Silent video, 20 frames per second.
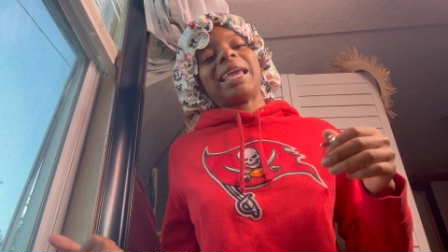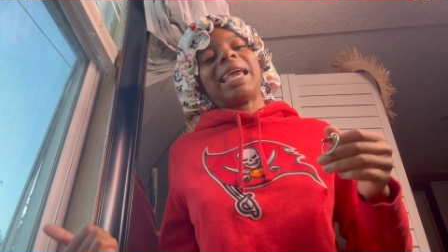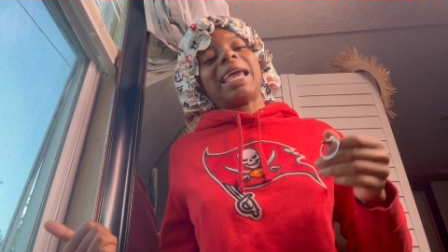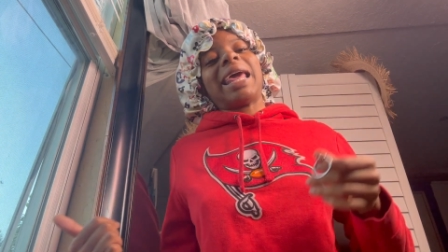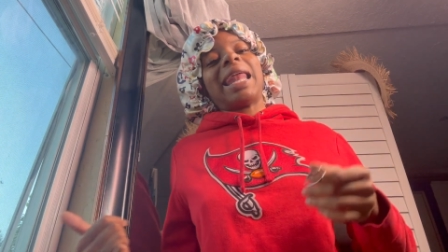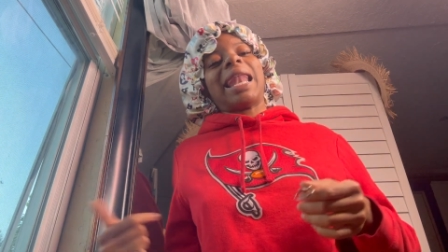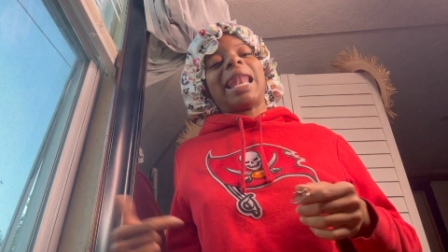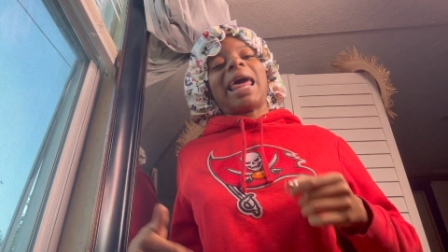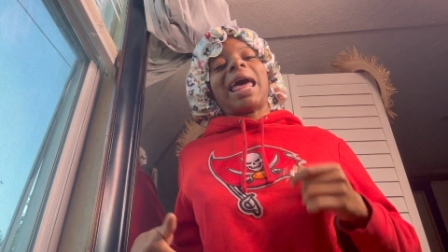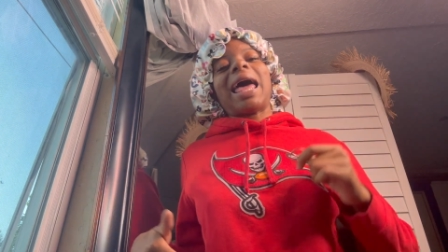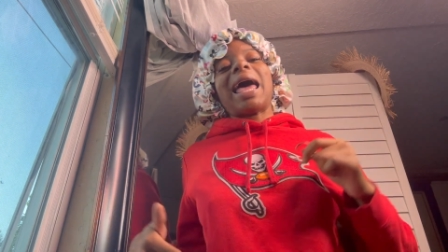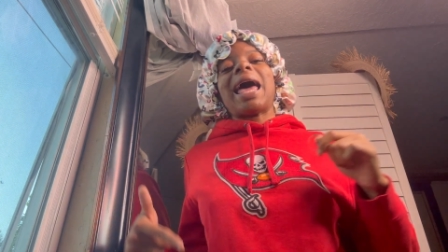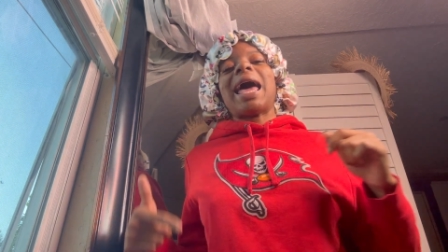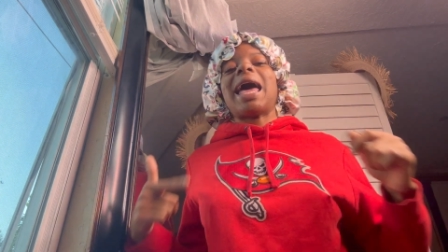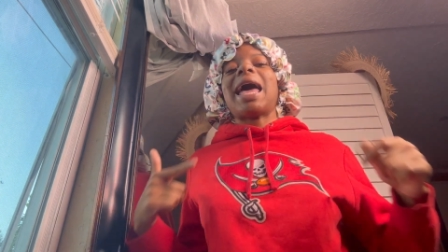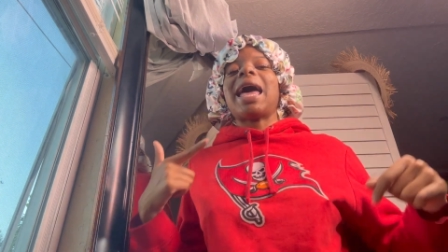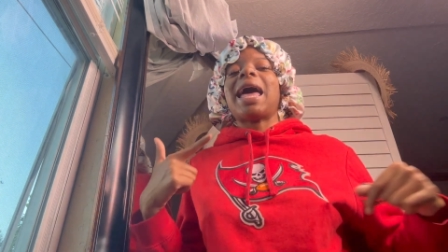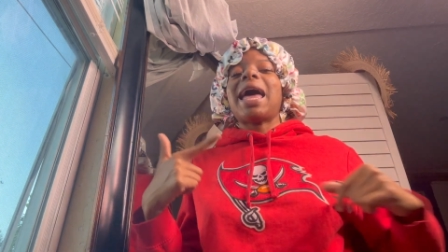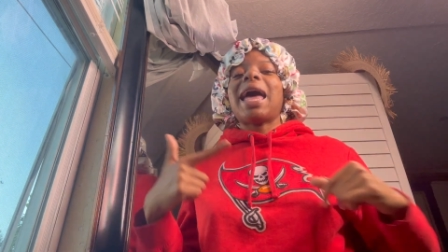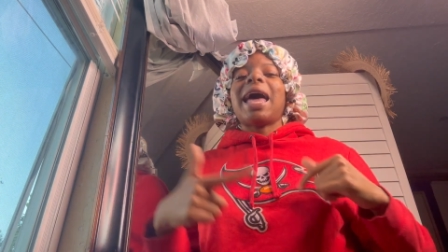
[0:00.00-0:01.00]
And
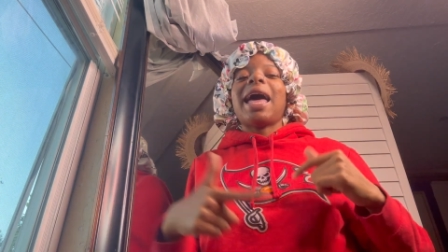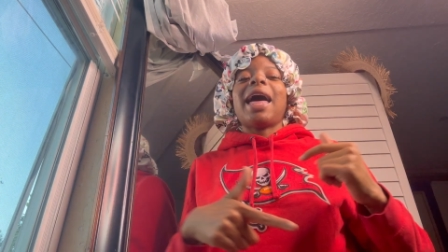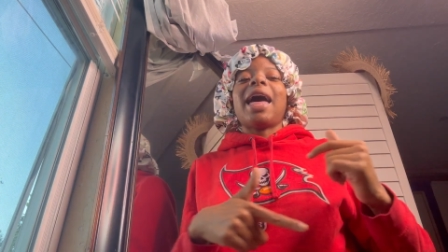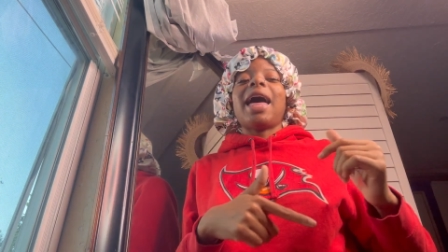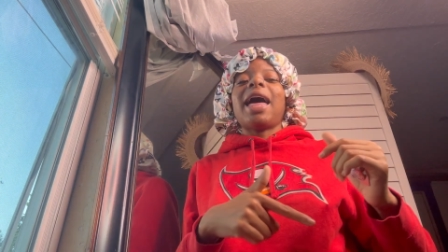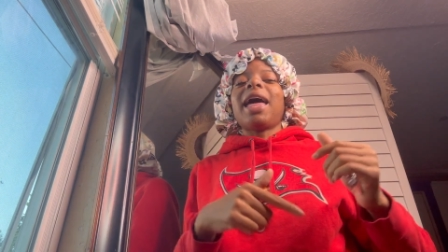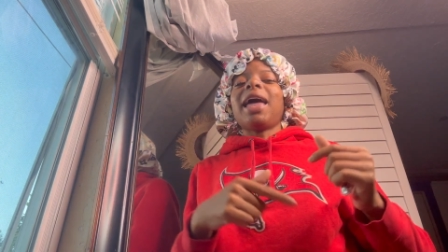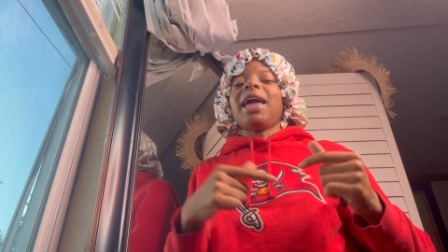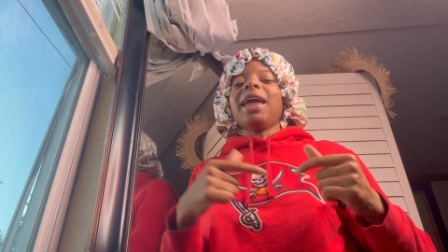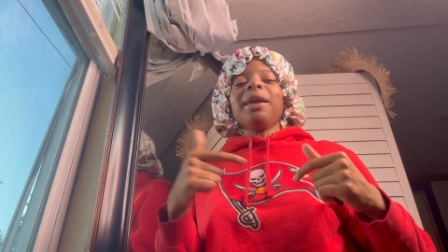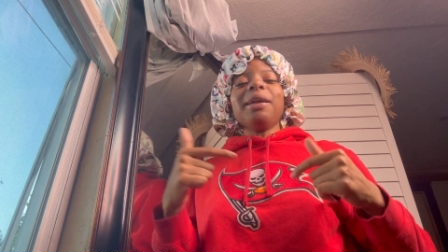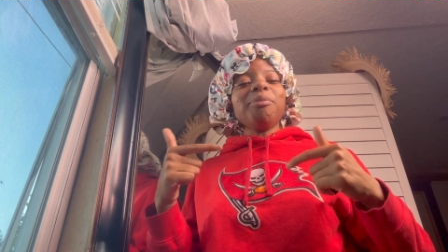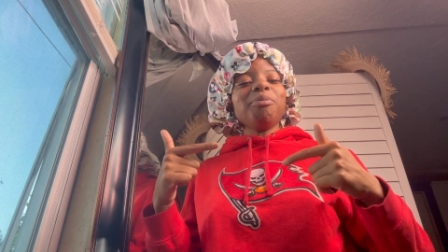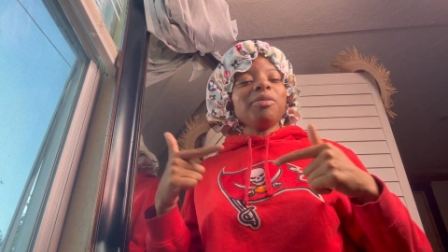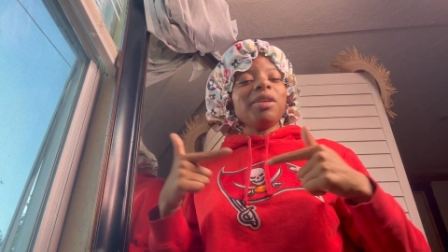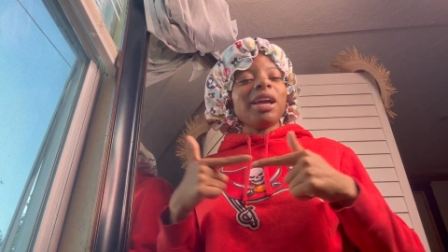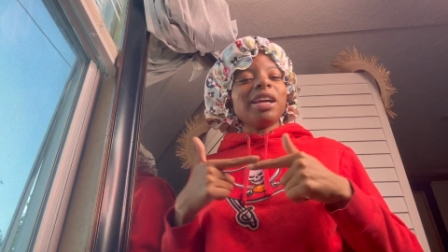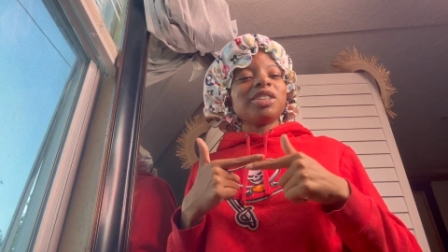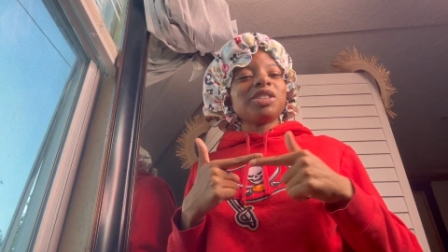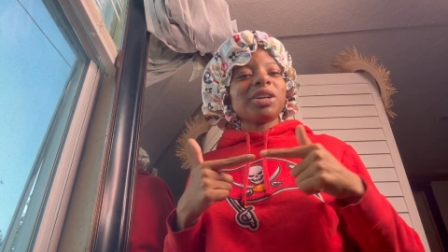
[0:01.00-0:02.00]
I'm
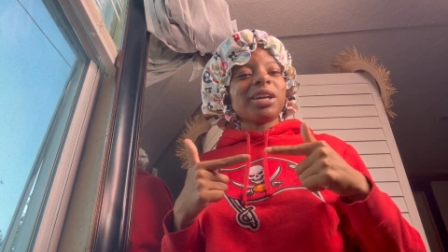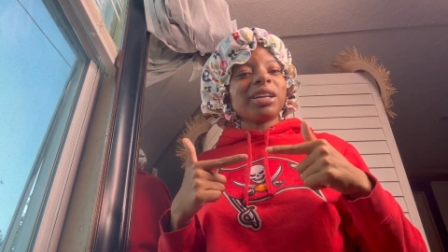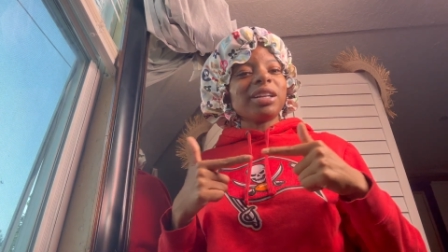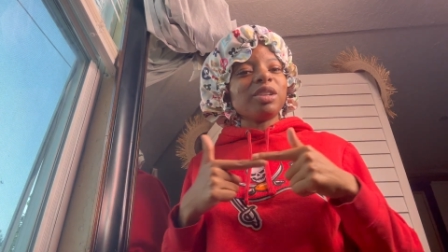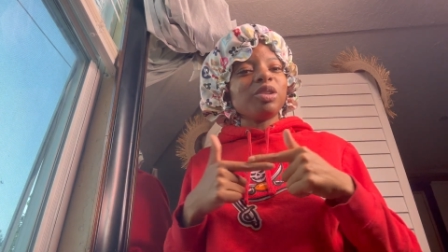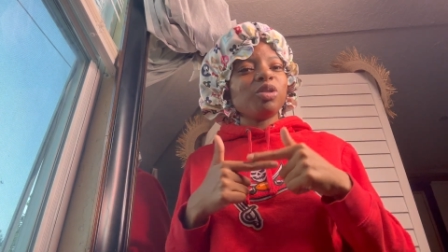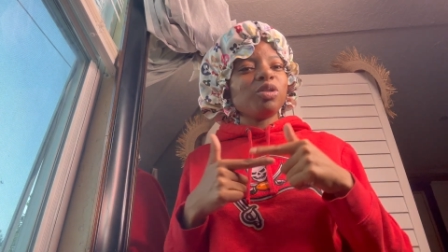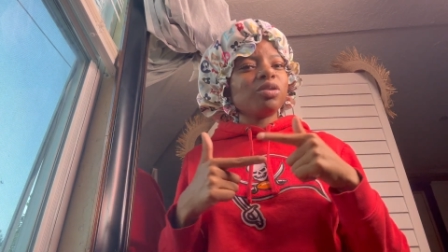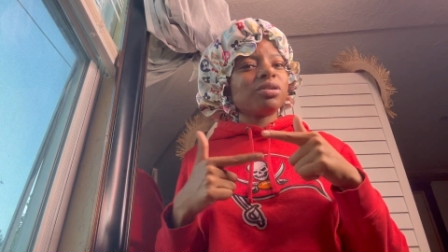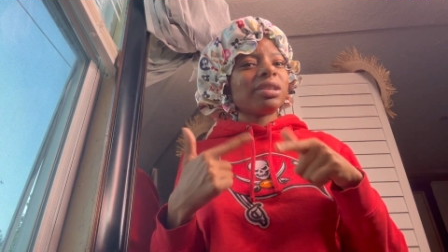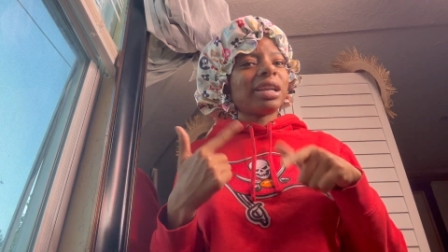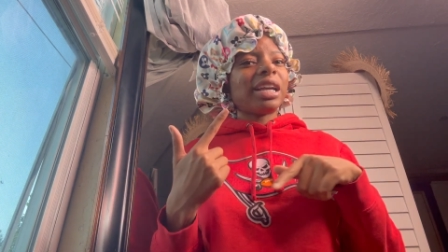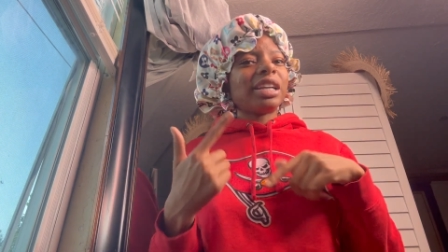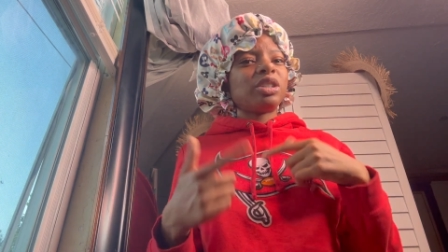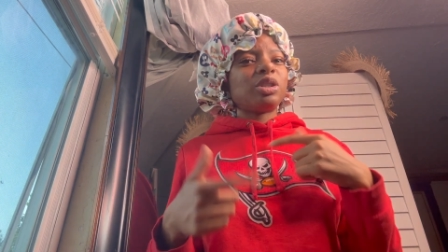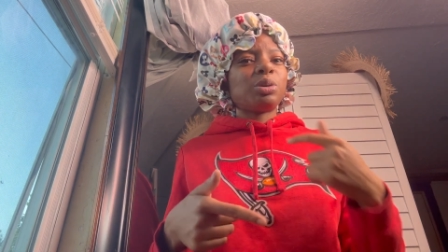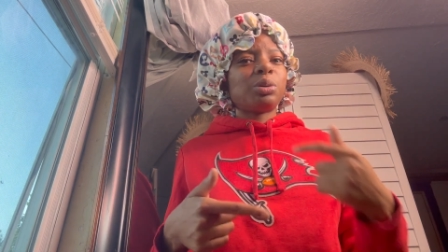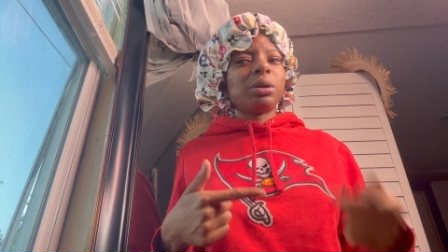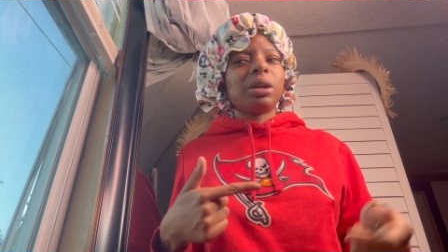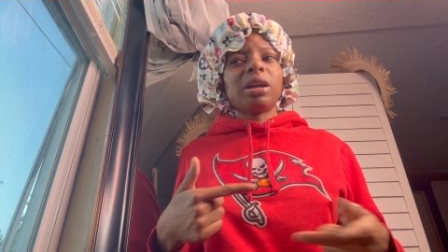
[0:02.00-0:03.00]
not trying to lose like
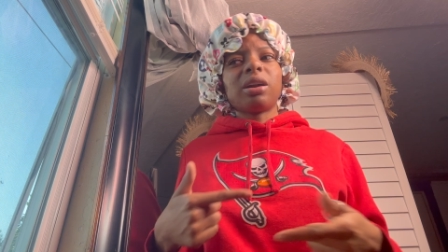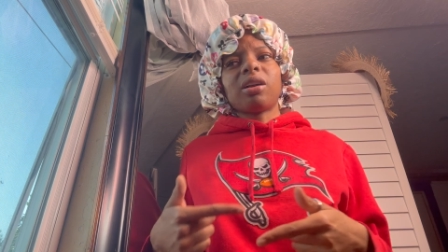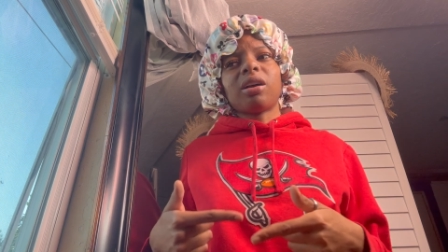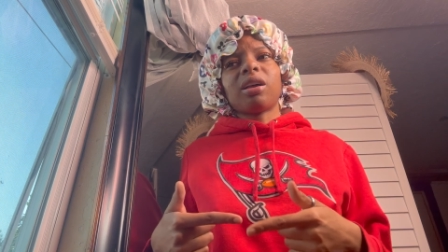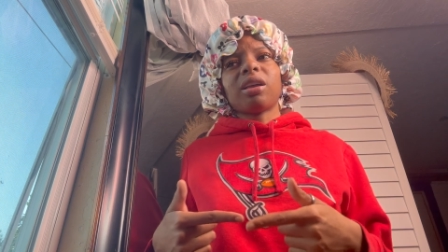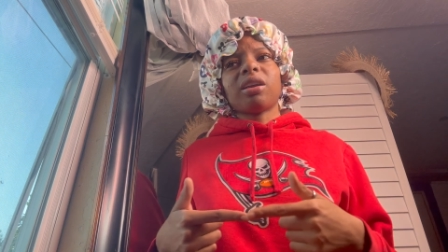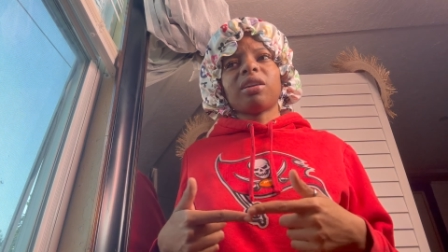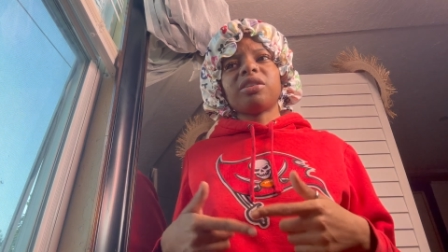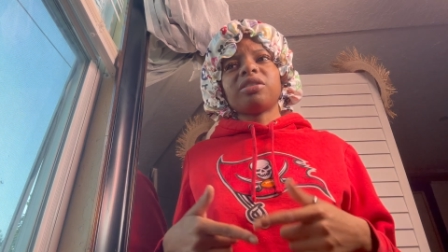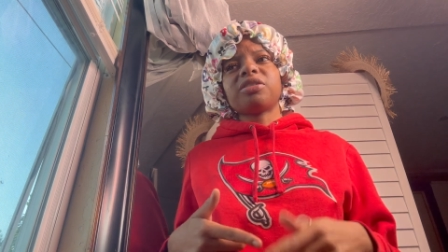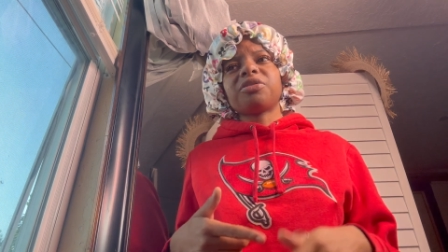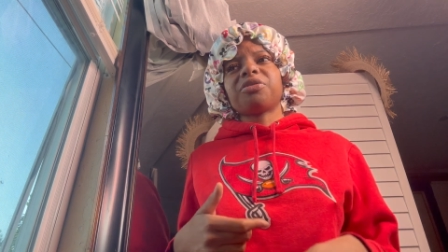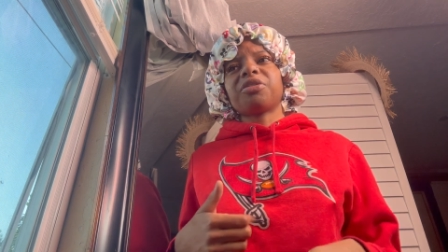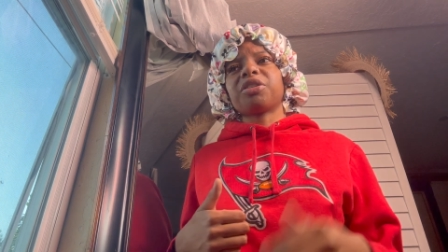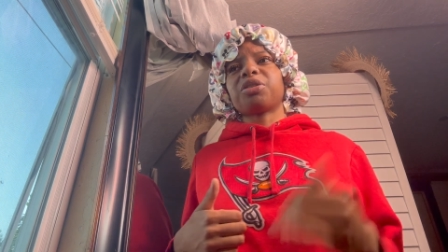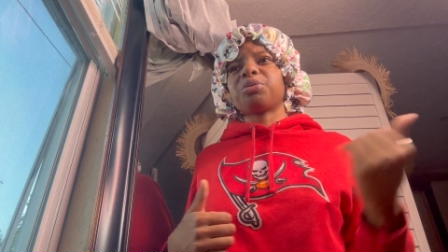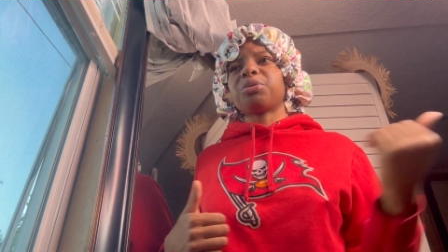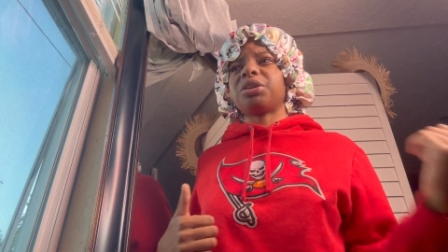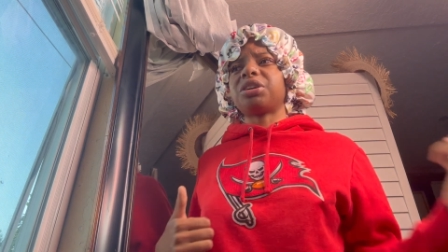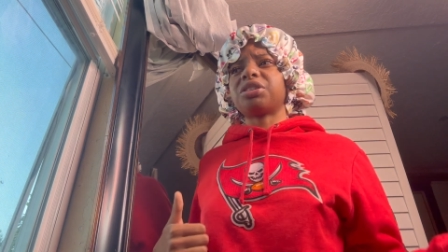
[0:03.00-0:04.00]
$20 for
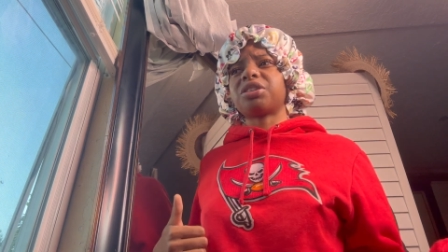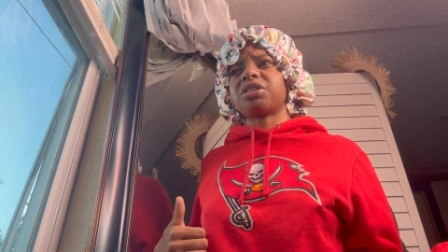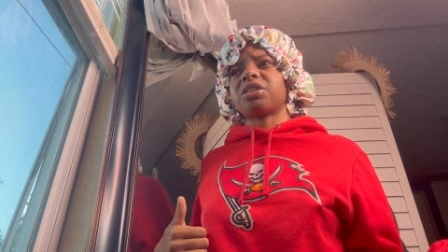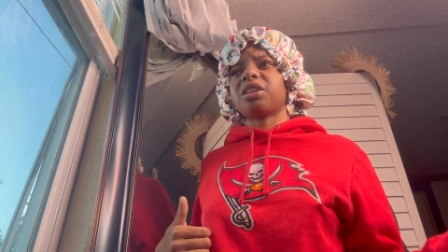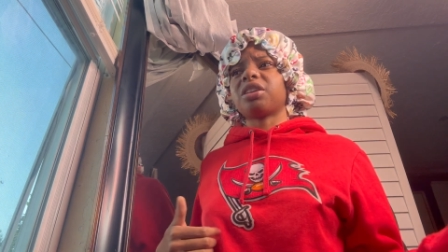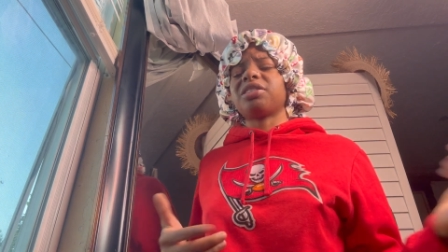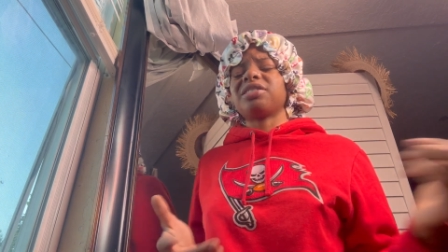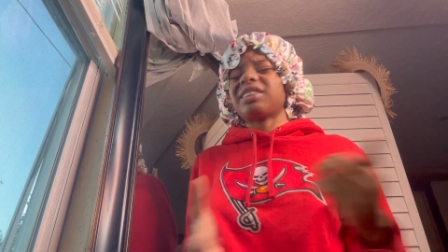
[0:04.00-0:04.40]
$300.